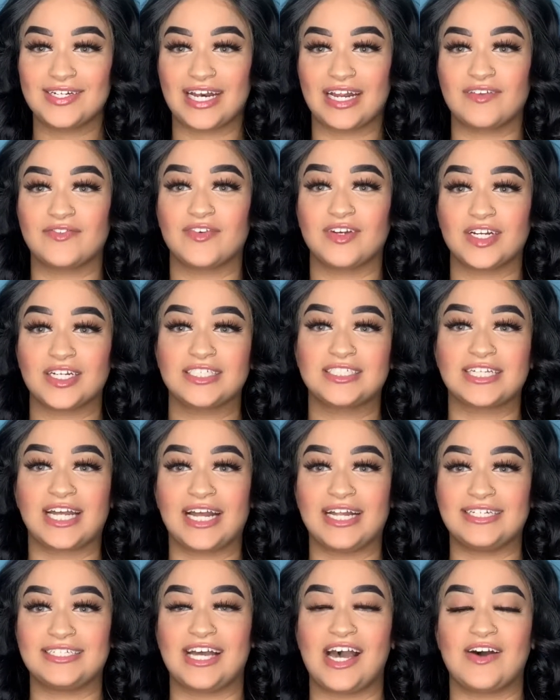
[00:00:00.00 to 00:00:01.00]
and I first
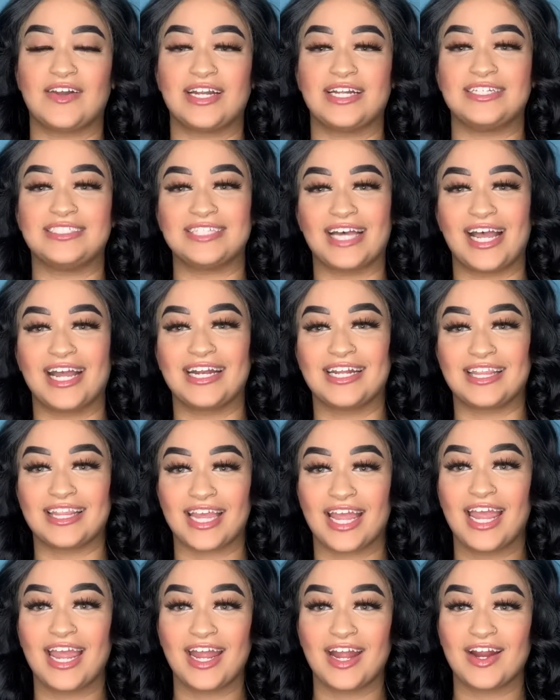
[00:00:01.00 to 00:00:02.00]
sat down and dyed
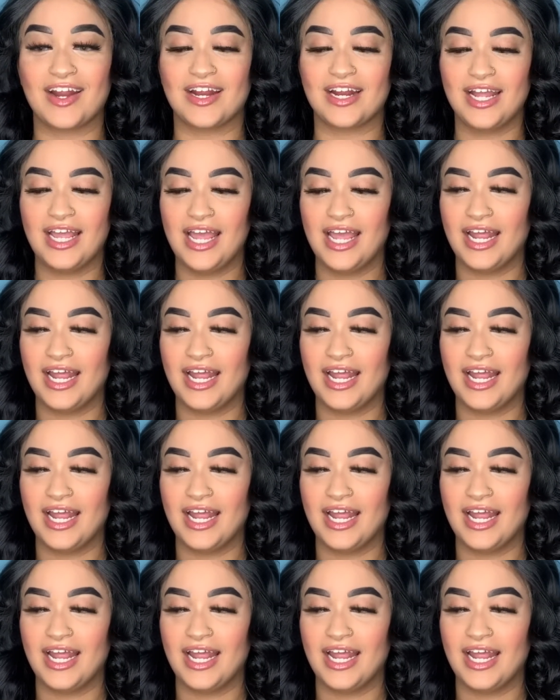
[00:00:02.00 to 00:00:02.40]
the hair.